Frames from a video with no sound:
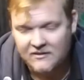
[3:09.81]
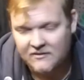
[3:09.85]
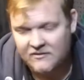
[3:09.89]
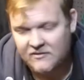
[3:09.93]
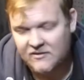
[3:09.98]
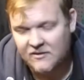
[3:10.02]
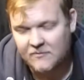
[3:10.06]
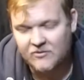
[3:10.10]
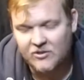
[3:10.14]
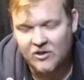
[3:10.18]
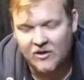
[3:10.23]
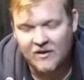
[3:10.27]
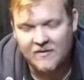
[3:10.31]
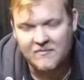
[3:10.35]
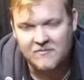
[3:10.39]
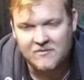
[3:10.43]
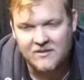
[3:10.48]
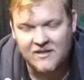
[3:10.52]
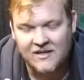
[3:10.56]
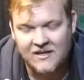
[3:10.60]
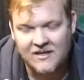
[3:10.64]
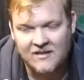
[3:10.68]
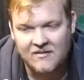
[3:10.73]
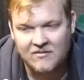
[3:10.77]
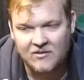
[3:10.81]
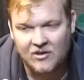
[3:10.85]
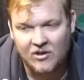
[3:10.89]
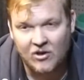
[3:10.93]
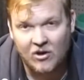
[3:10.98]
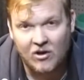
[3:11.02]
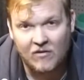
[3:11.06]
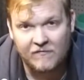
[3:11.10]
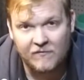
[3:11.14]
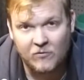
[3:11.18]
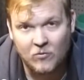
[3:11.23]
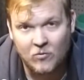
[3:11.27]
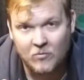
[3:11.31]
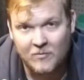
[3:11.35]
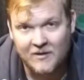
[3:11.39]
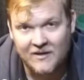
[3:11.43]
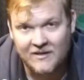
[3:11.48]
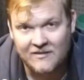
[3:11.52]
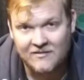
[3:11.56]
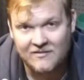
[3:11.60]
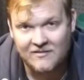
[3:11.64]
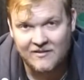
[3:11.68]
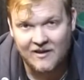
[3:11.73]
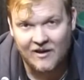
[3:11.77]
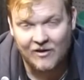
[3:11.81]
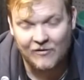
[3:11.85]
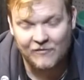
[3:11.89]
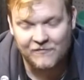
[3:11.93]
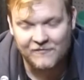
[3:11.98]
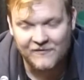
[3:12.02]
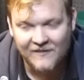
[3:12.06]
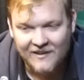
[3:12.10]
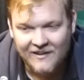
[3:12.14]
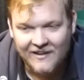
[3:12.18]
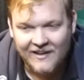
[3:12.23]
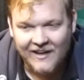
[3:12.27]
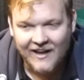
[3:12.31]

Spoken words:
sometimes is an art form in itself.